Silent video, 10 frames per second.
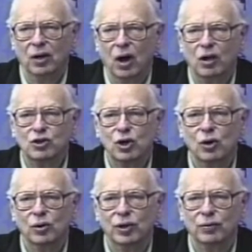
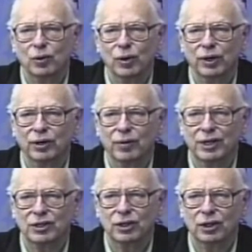Also, if you are
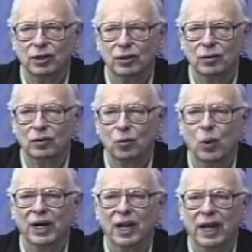interested in
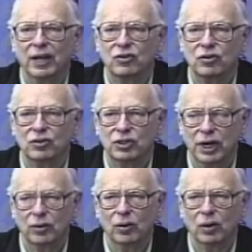wetlands in
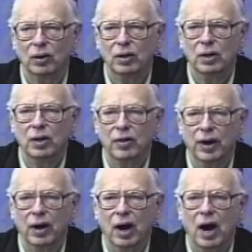general,
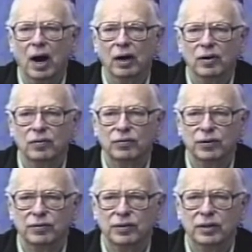there are
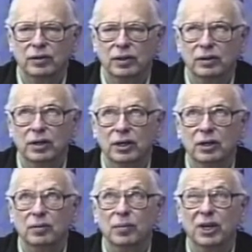
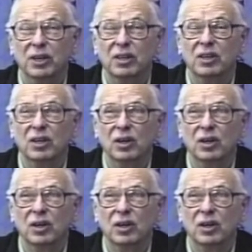15-minute